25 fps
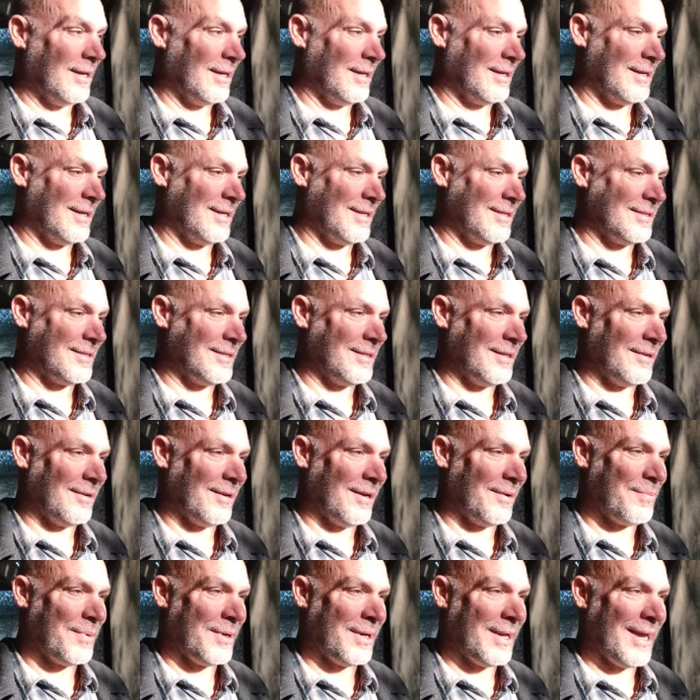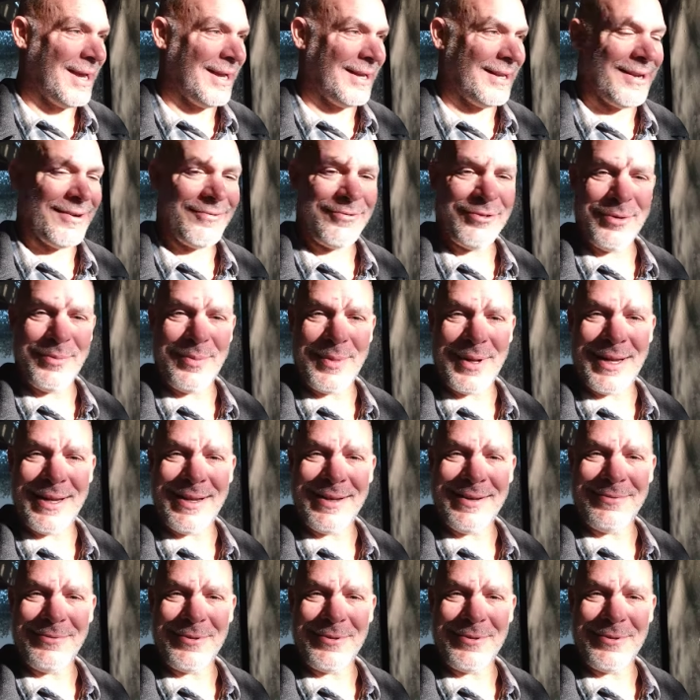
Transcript: because, you know, I've been hanging out for a minute